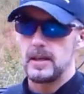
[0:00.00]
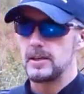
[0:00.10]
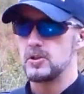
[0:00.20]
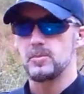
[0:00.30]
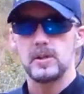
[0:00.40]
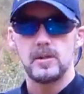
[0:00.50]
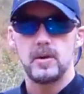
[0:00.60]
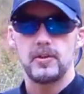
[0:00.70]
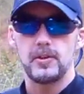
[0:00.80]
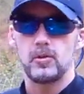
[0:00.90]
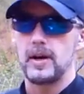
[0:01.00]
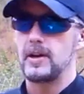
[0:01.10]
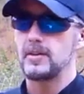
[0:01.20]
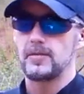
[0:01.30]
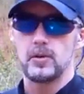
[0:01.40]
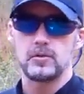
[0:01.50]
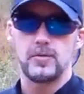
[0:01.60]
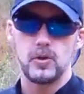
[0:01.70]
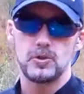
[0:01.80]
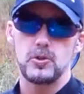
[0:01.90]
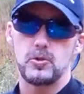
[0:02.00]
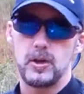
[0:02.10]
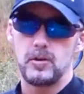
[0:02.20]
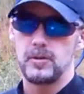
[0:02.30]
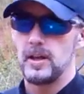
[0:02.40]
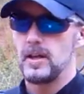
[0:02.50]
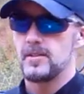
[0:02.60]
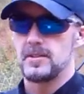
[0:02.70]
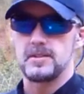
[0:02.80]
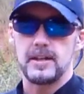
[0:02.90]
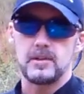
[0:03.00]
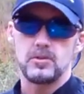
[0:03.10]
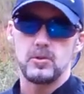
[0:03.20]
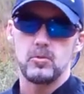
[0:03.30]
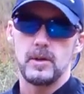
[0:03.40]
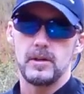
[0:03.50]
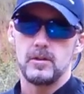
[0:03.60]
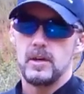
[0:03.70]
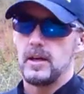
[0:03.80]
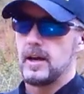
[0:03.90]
It should put them on the ground. If those first 2 don't, the second 2 will.